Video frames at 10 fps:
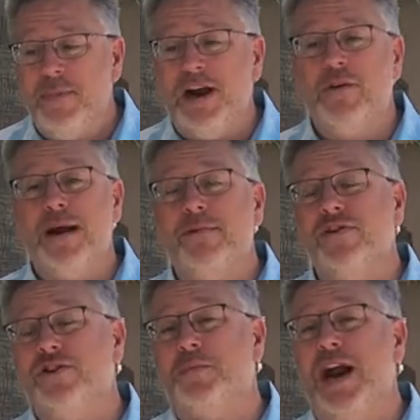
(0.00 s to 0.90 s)
My
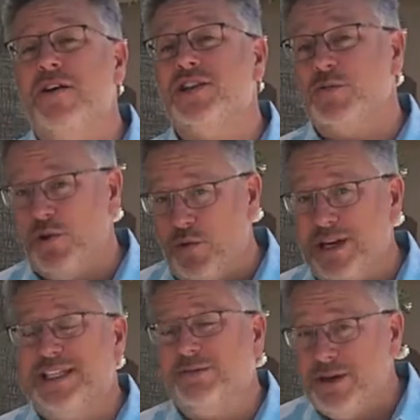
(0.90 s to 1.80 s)
grandmother's parents were the
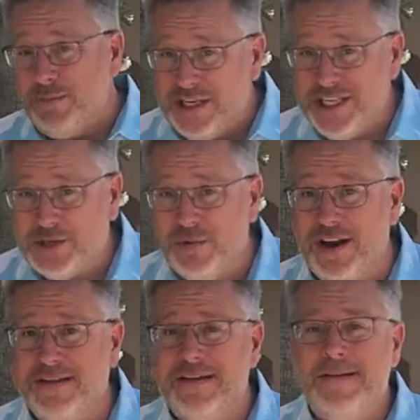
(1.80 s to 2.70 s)
ones he was in business
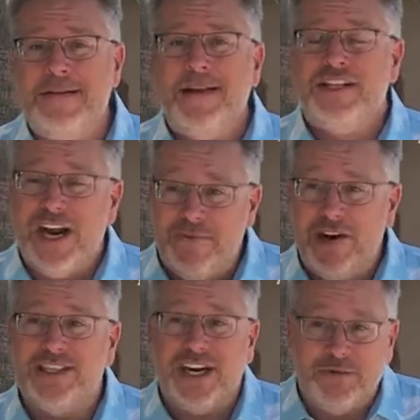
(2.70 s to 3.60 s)
with. She got
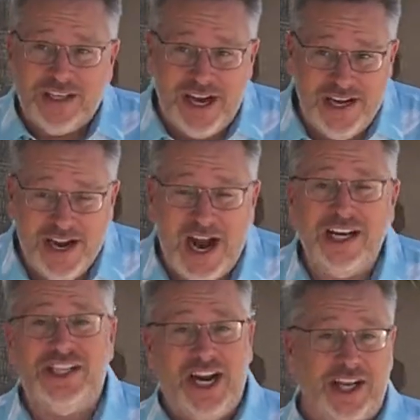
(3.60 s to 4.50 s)
very sick, was going to die.
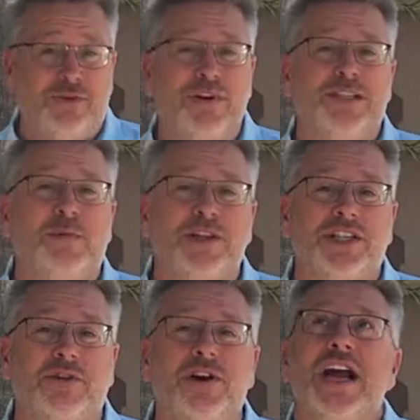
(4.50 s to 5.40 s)
She had three small
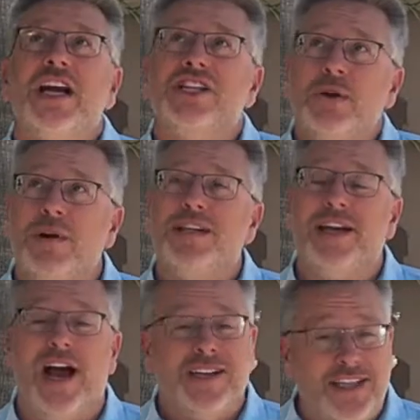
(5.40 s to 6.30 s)
children. She went to
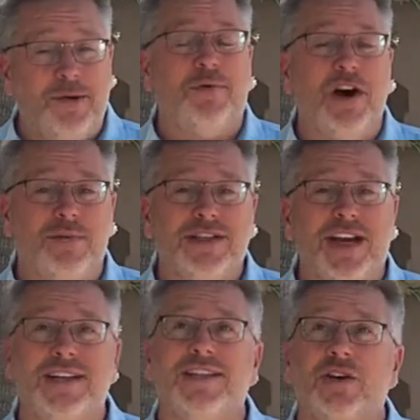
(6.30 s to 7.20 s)
God and said a prayer much like
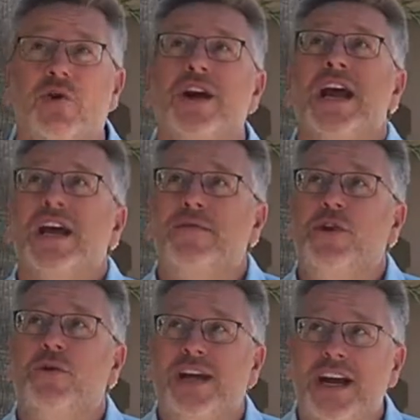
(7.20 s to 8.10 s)
it said, Lord, if
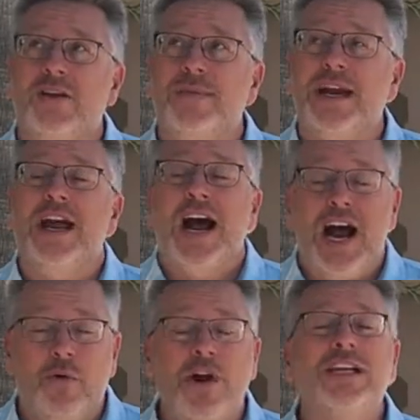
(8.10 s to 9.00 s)
you will heal me,
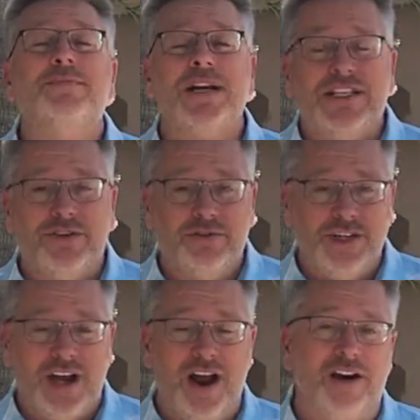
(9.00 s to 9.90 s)
I'll raise my children
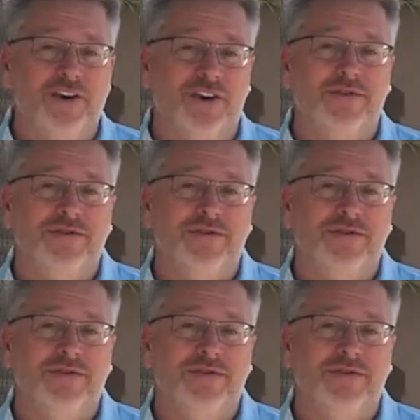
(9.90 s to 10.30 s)
to honor you.